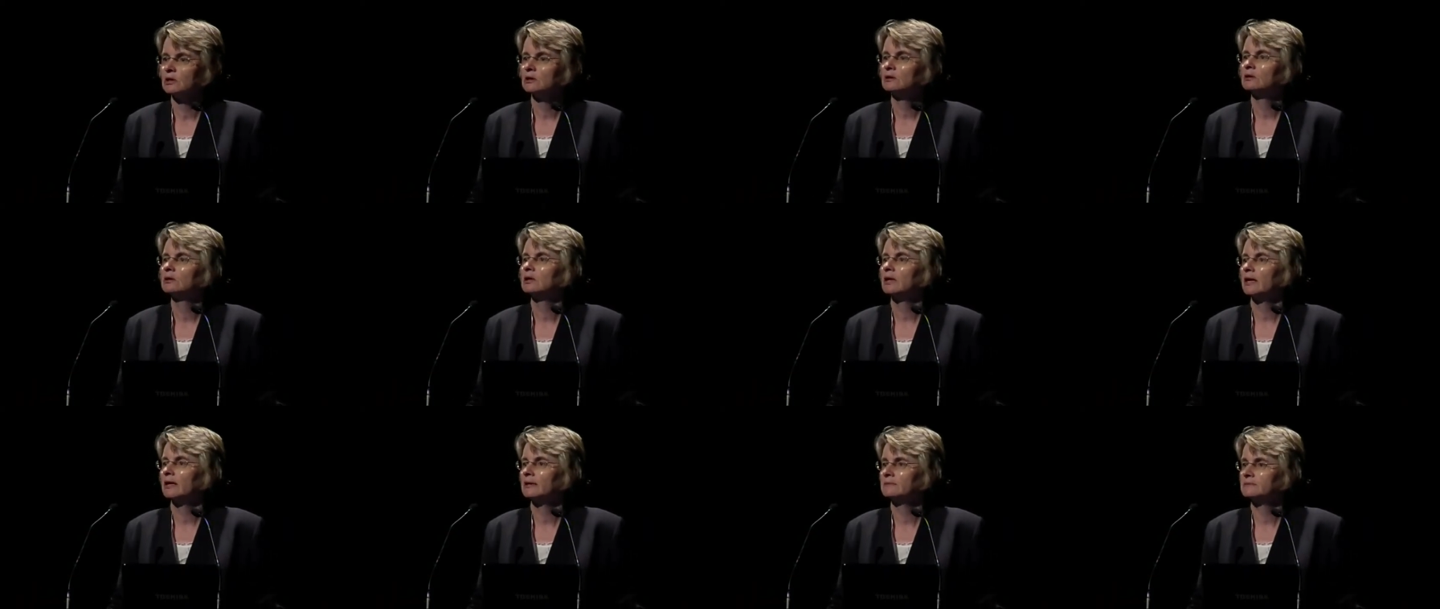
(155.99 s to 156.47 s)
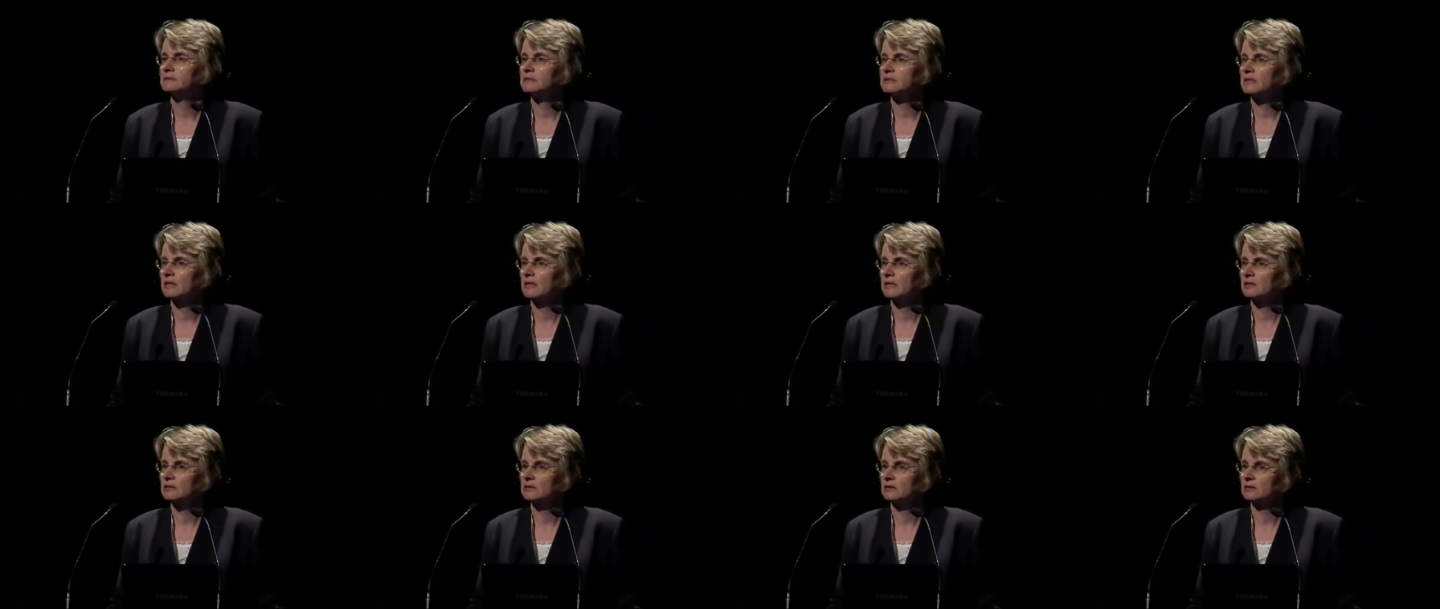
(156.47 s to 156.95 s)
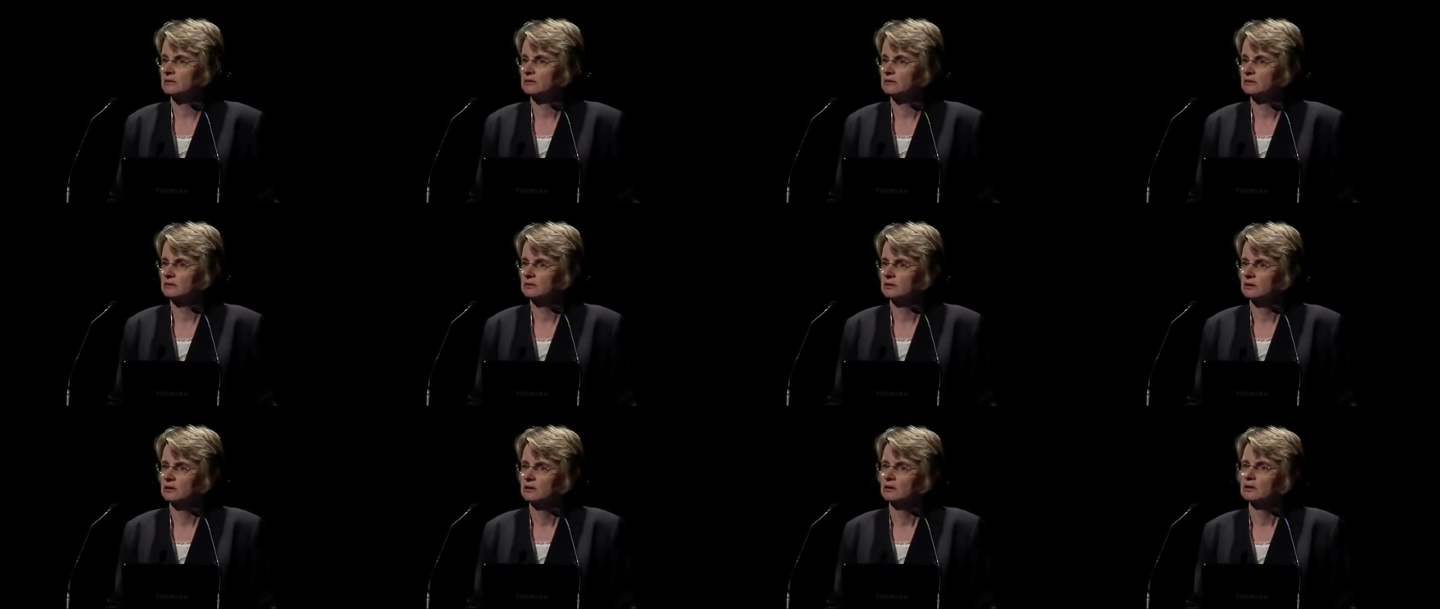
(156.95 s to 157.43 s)
Claims Data
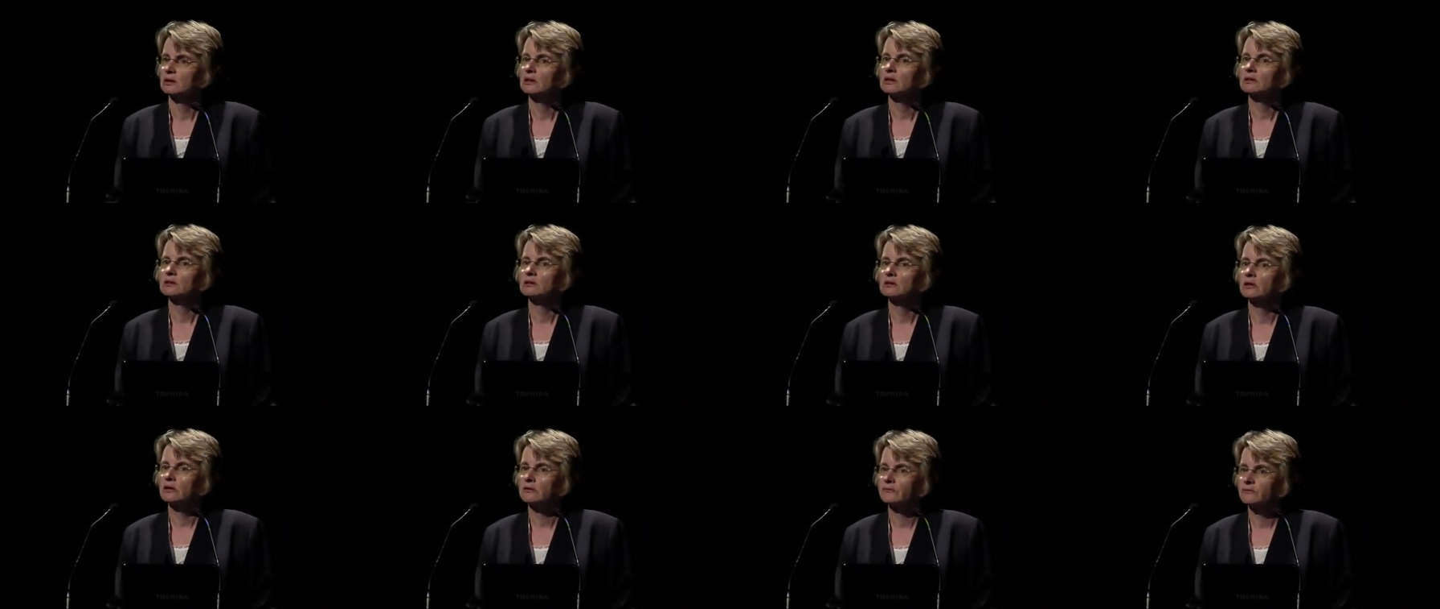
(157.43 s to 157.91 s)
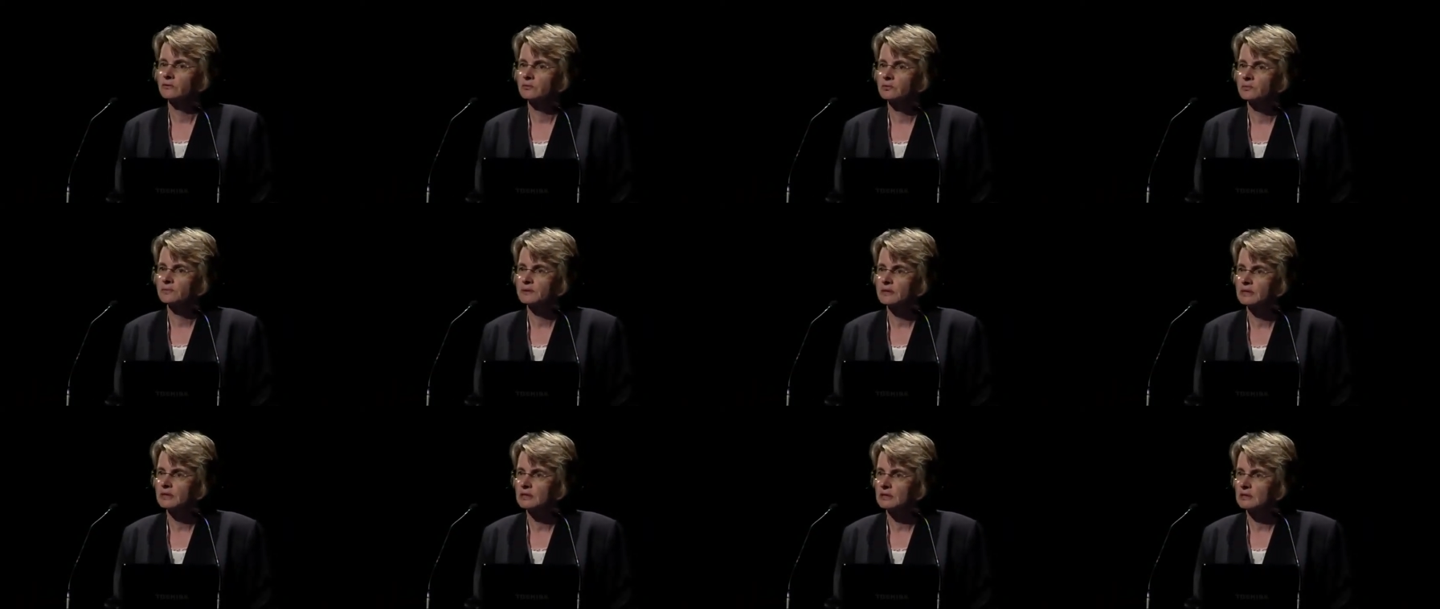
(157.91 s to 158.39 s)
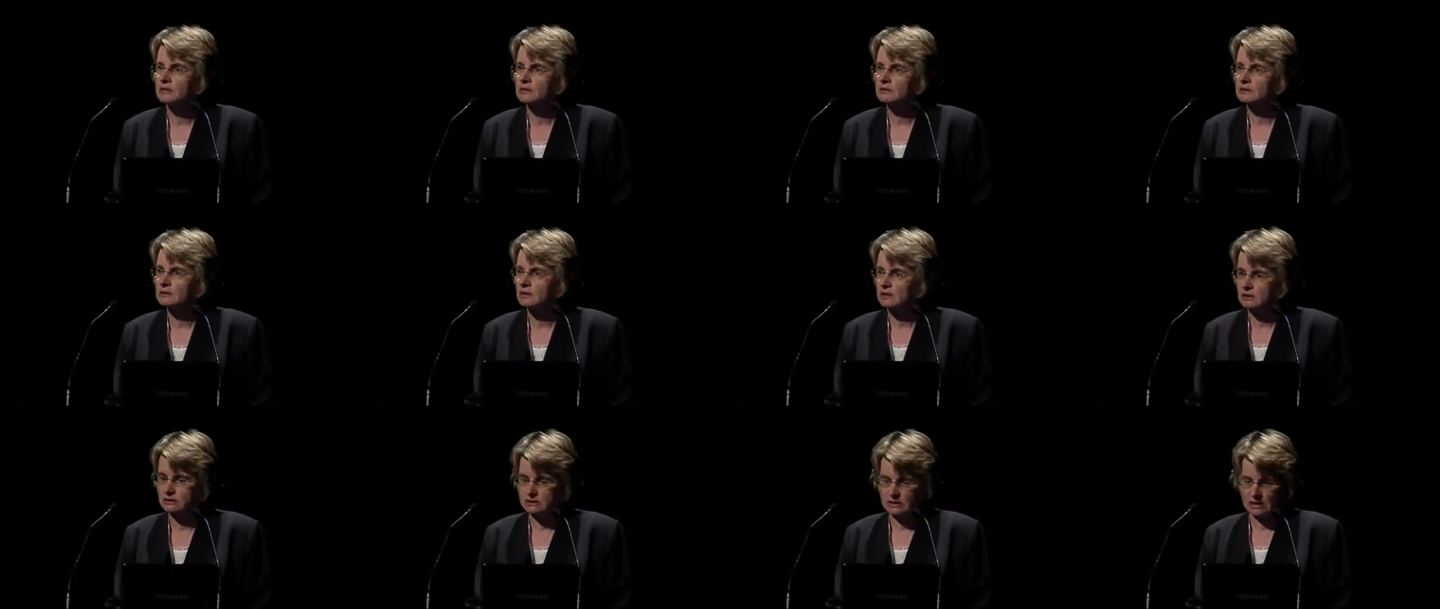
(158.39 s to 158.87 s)
a lot of it will be in
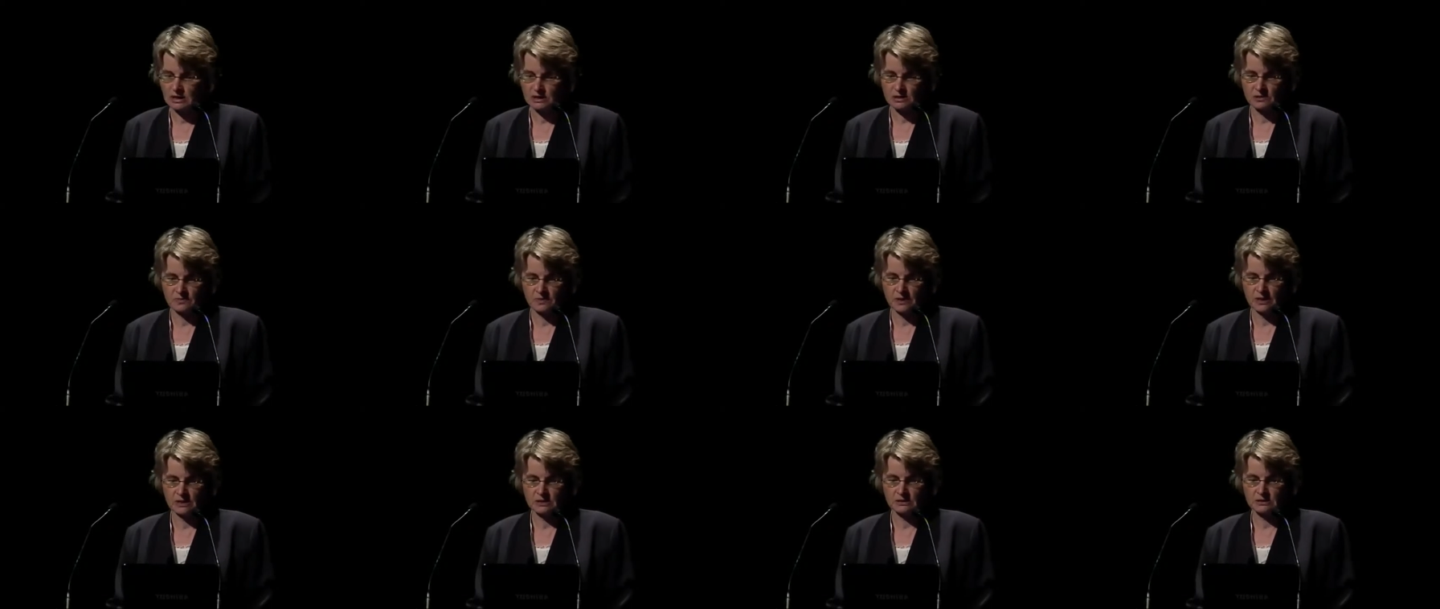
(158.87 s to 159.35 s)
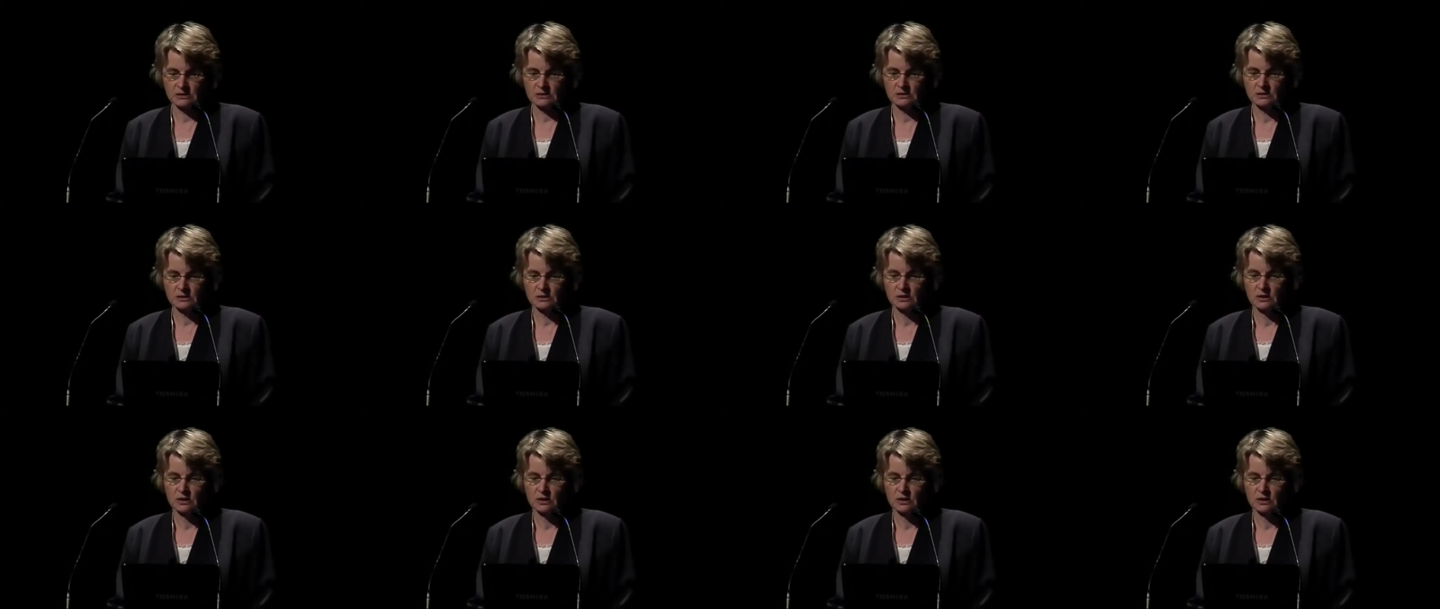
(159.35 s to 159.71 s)
a database.